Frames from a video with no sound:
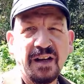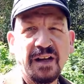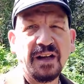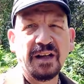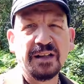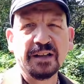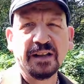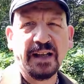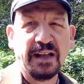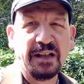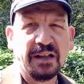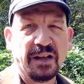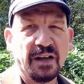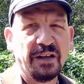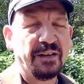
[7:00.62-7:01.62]
and
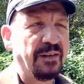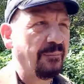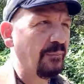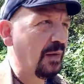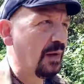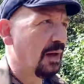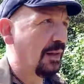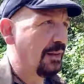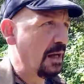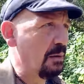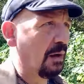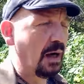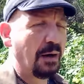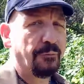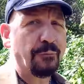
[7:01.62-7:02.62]
Lincoln, and they were
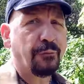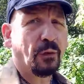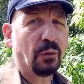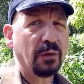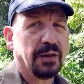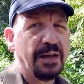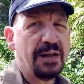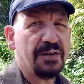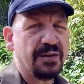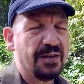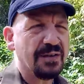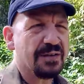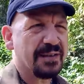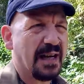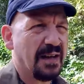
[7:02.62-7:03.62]
like full legions there.